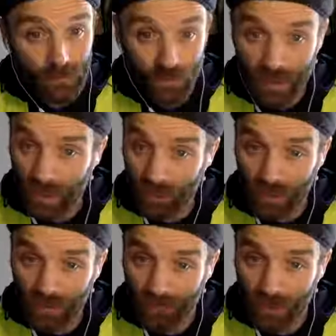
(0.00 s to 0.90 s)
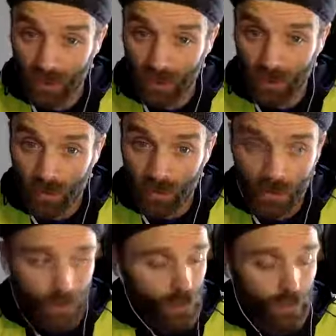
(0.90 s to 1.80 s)
Could get ugly for you.
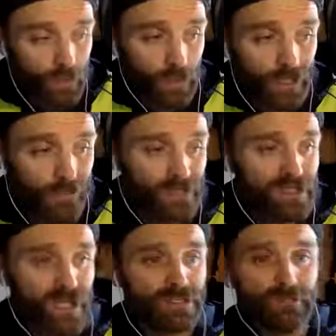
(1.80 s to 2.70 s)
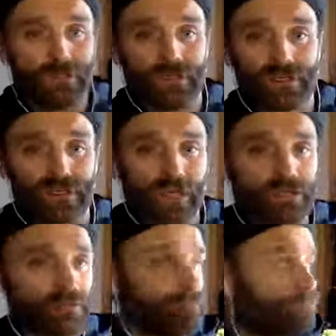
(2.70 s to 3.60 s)
Well, let me say something to Satan.